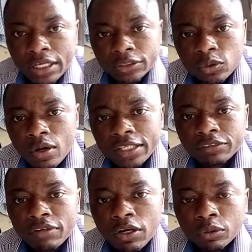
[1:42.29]
So
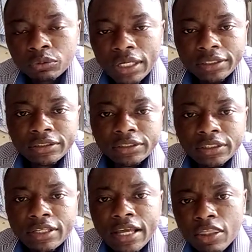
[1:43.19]
antifungal drugs,
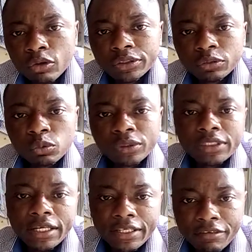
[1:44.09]
they are those which
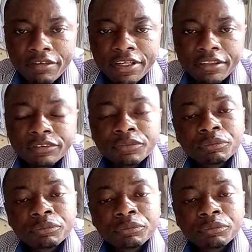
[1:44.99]
are given